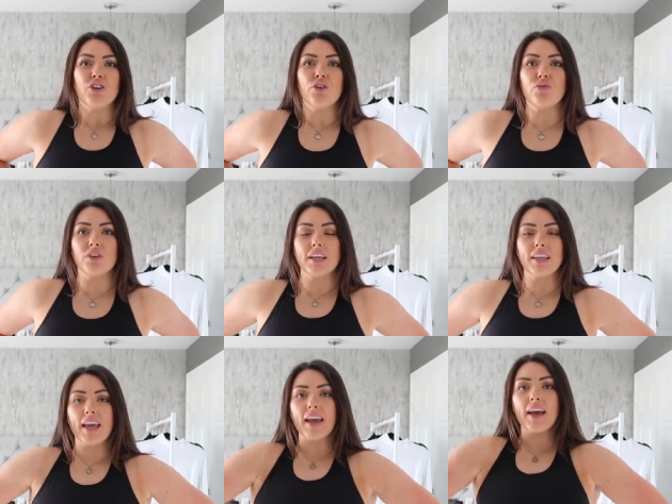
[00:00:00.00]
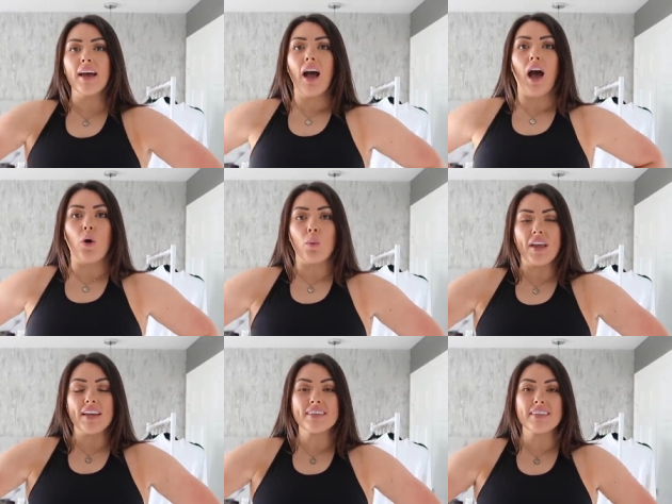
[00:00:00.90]
You really get a
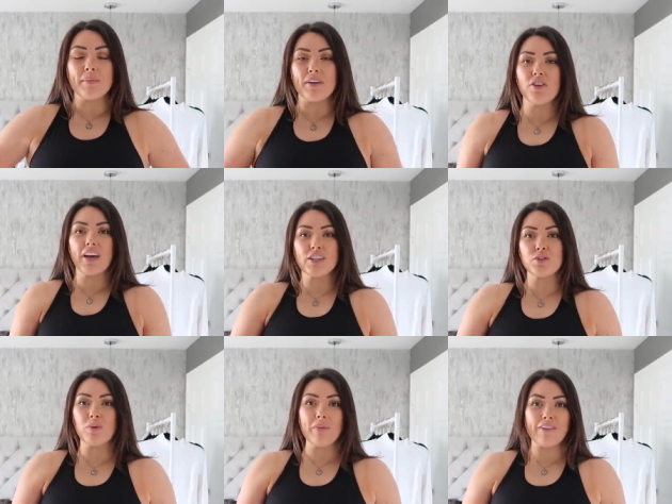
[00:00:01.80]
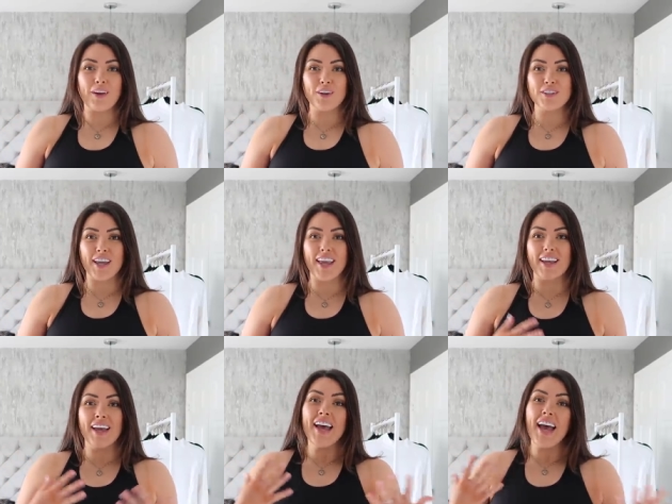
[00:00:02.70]
waist. I mean, you guys know what my figure's
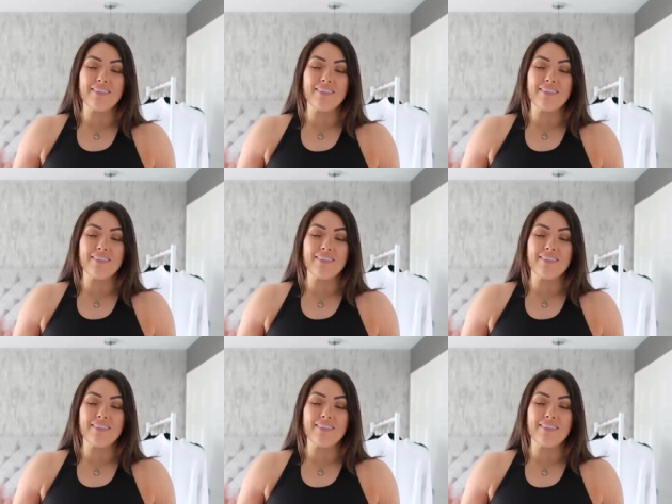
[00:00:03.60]
like.